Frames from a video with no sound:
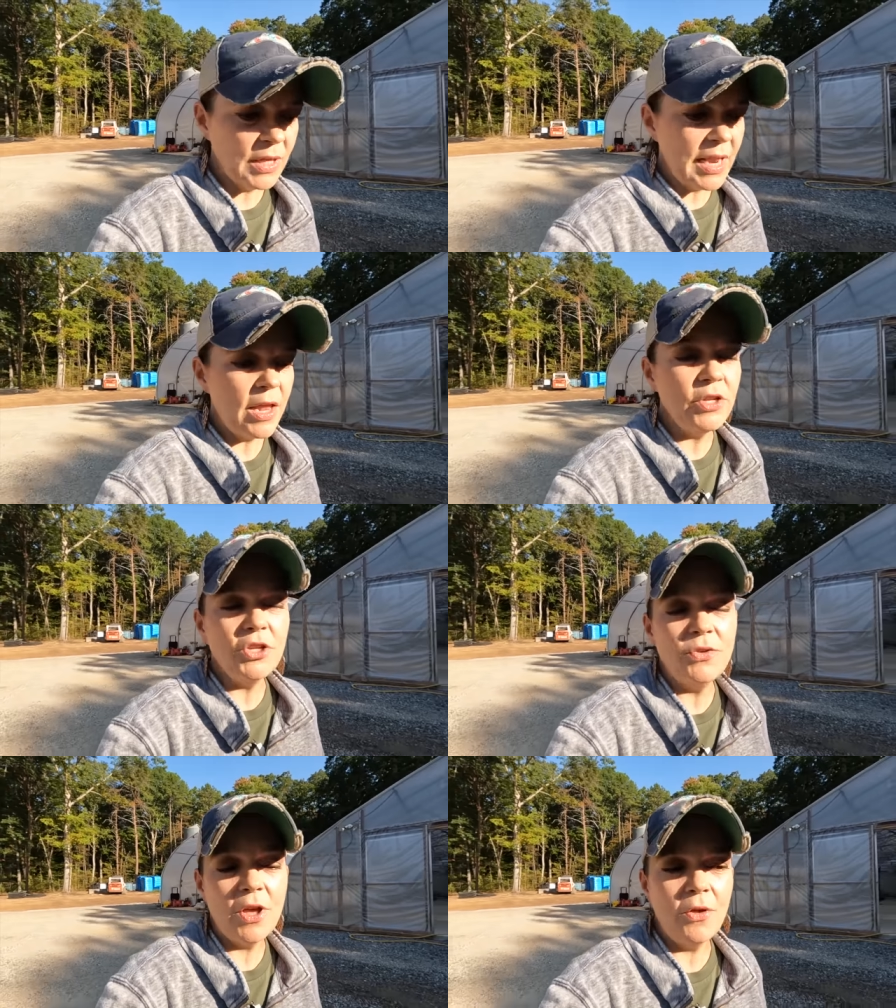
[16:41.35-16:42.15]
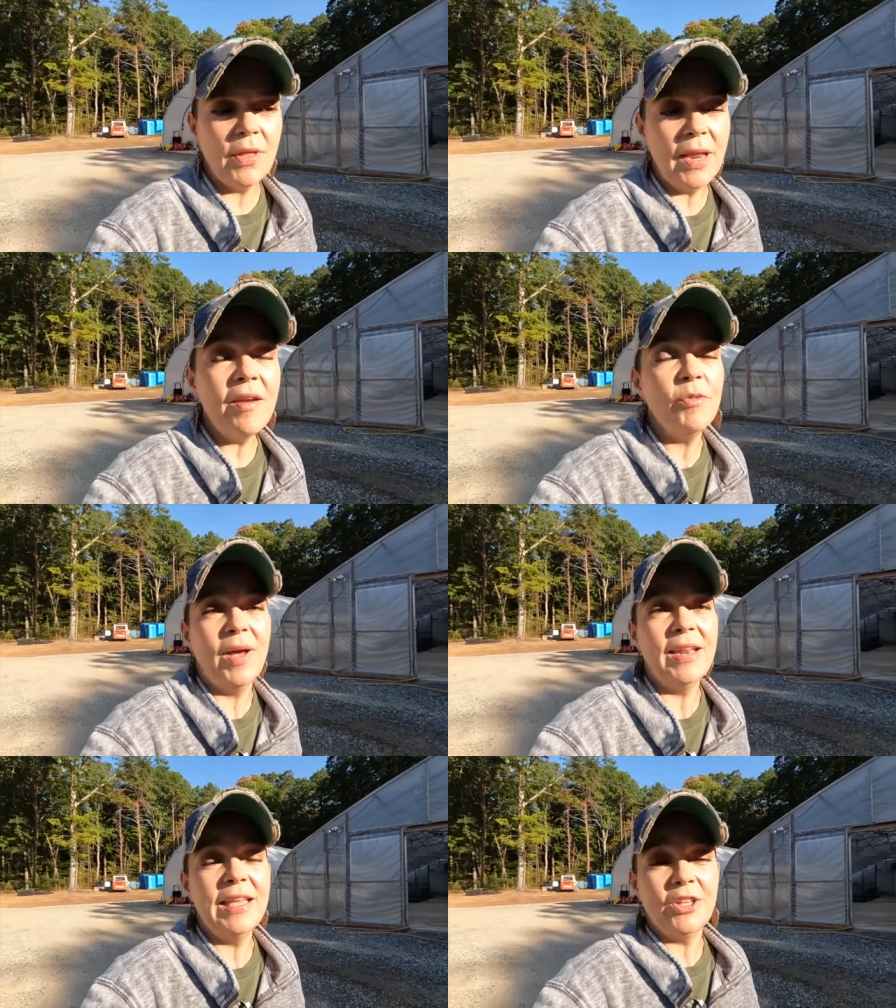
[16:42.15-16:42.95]
And I do know that
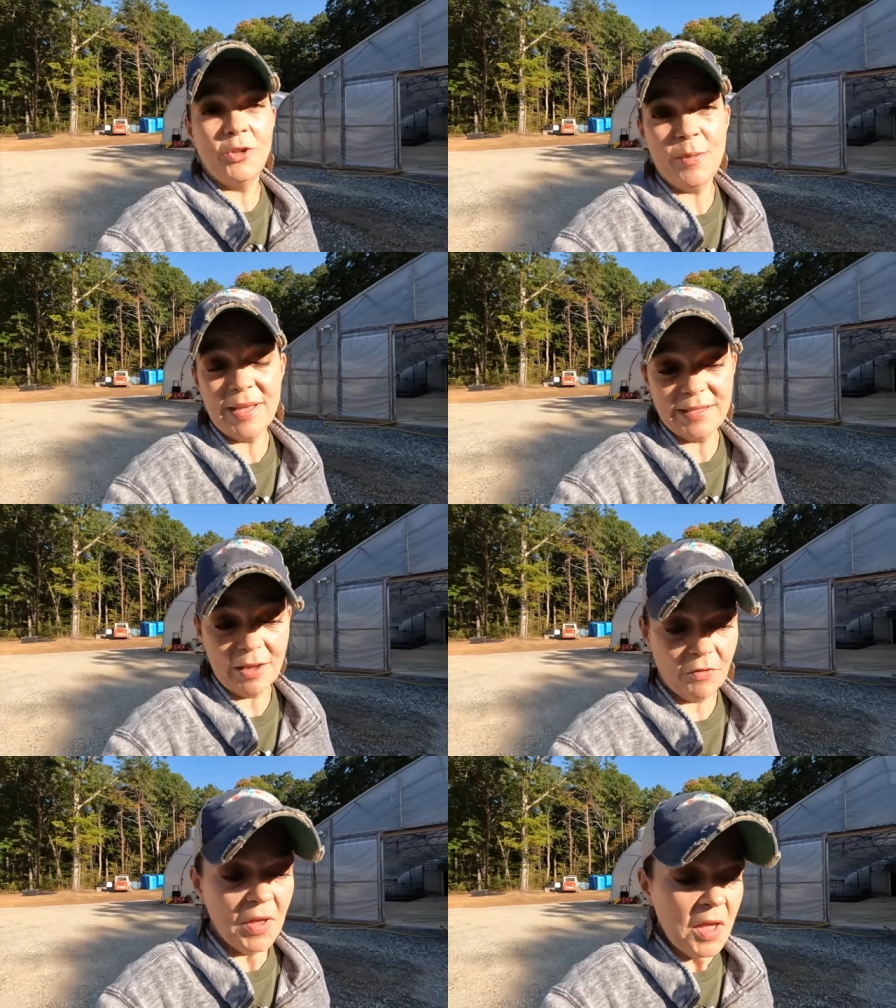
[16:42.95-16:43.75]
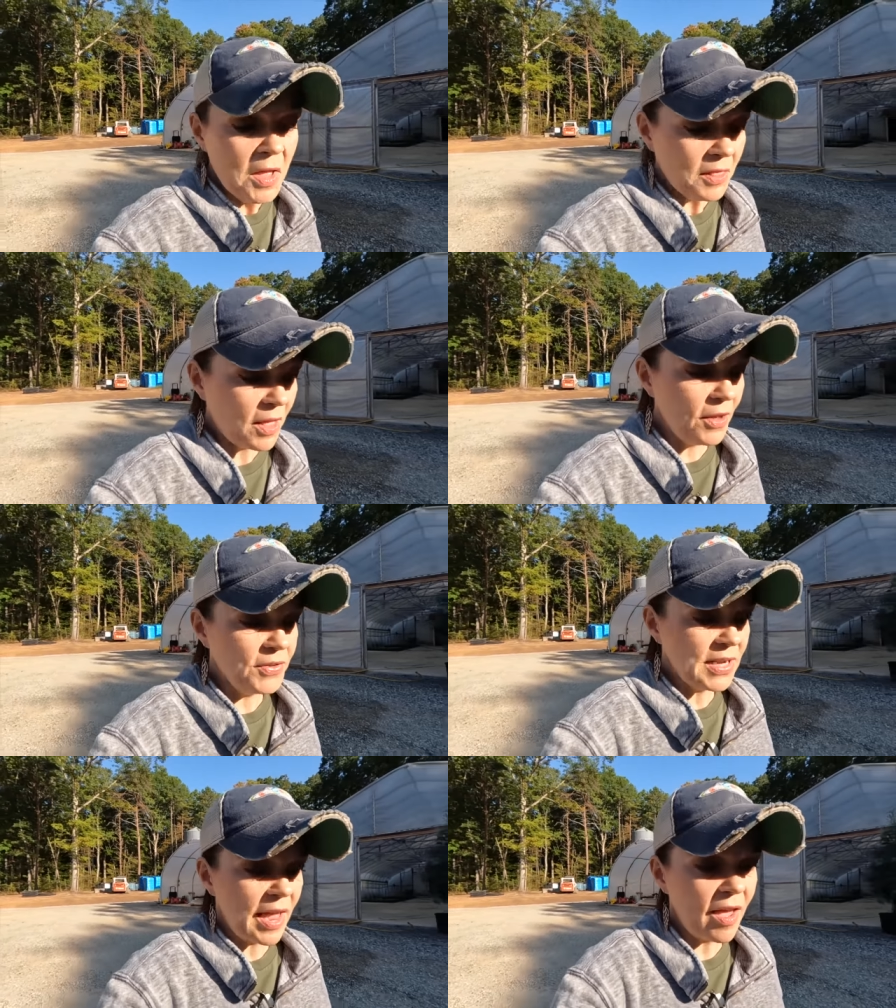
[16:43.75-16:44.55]
everybody, including myself,
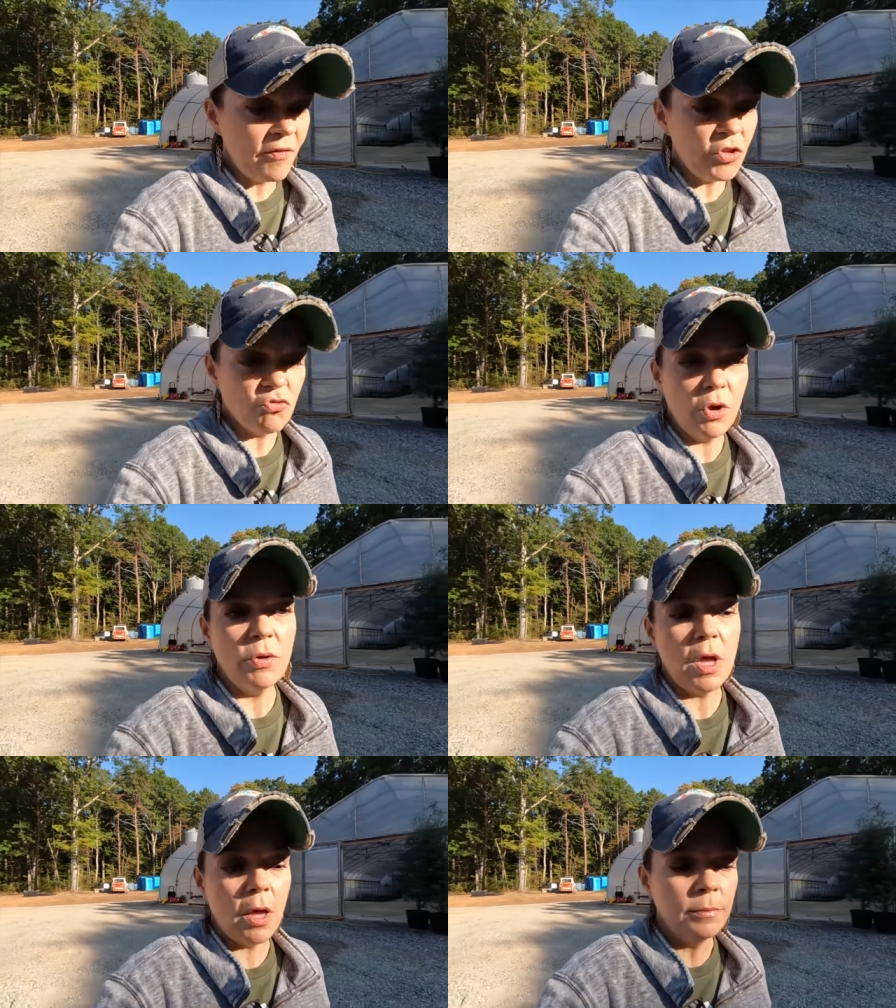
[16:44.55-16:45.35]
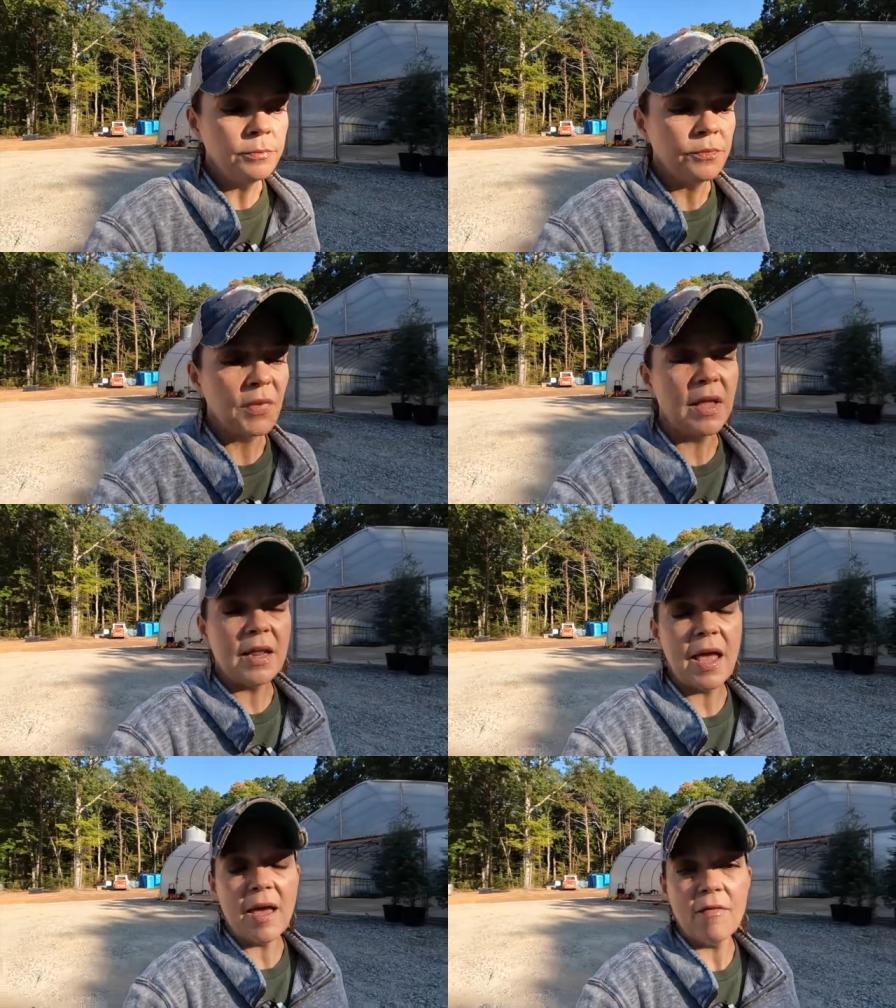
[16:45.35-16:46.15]
loves to have the drone up and
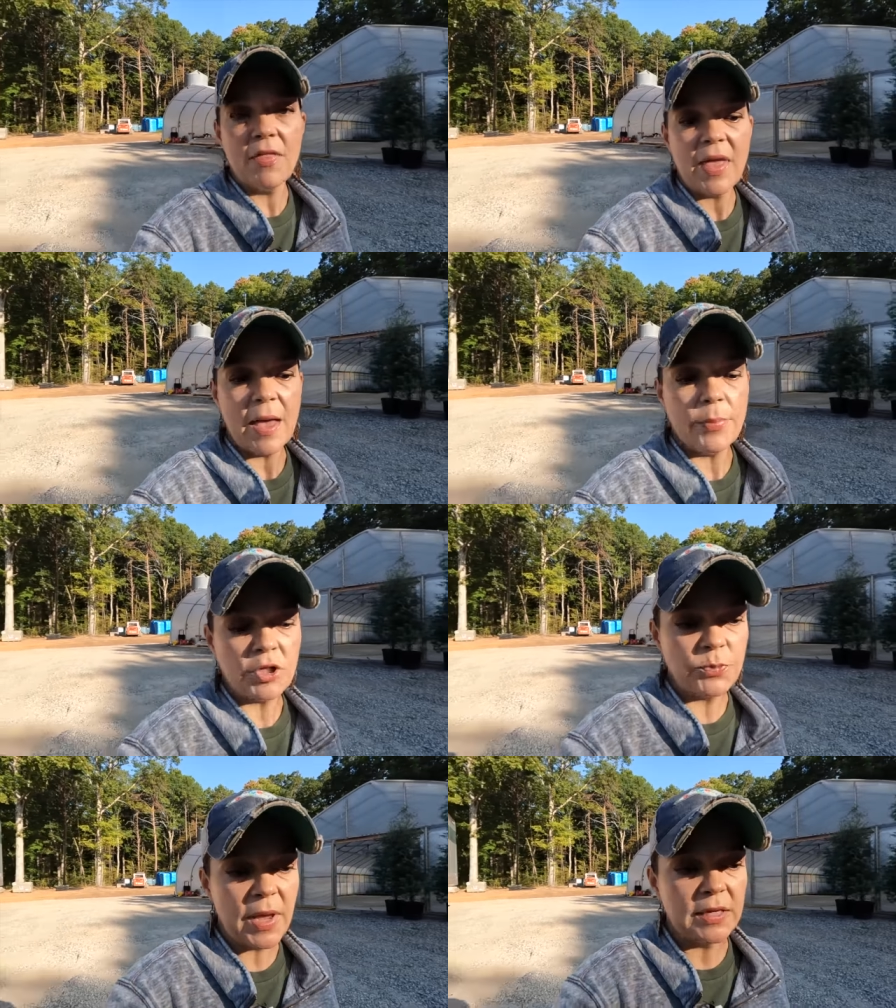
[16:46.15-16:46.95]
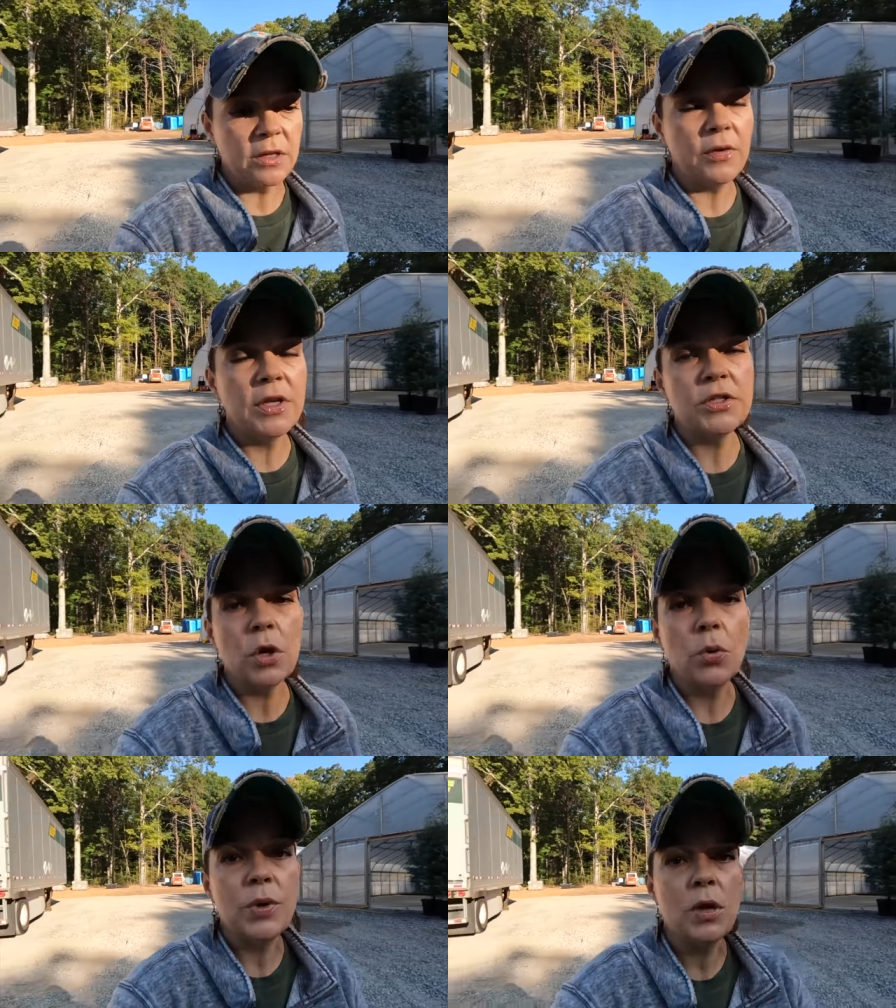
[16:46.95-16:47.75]
to have that perspective.
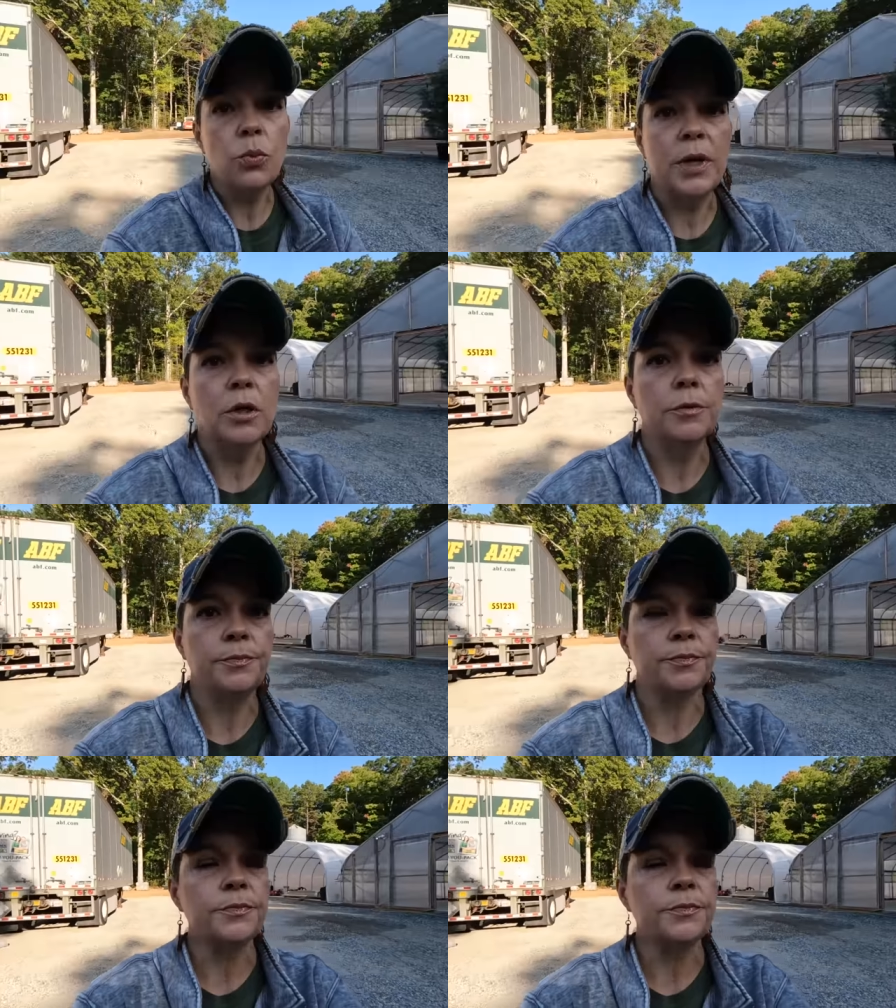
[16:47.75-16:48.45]
So we will